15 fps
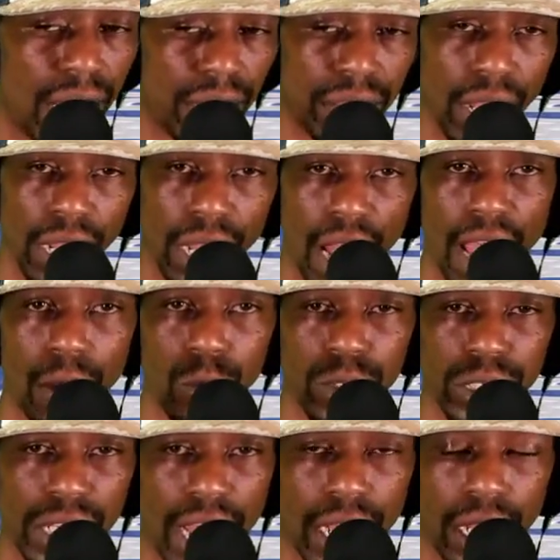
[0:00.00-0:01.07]
The line was
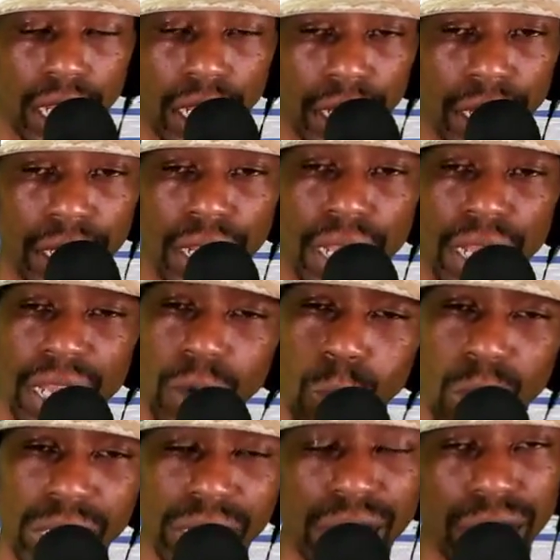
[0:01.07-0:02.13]
not clean. It
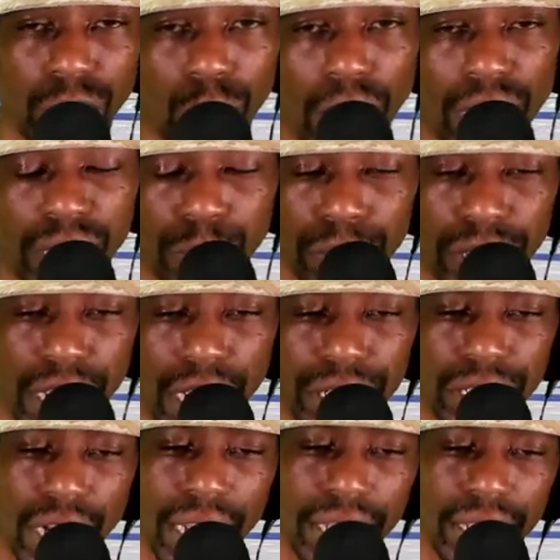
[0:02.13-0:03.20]
wasn't the greatest
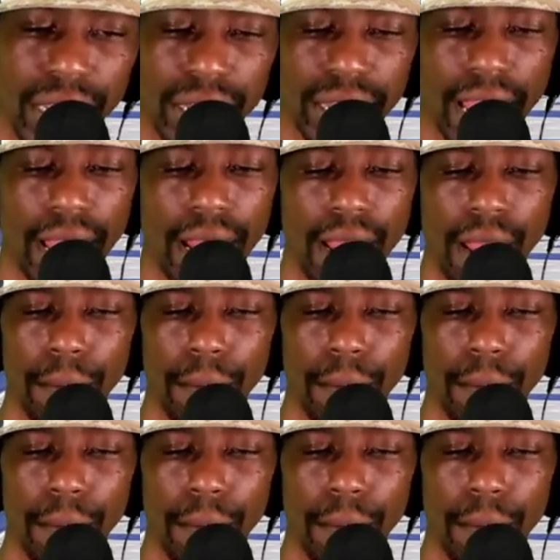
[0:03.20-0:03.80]
protection. I get that.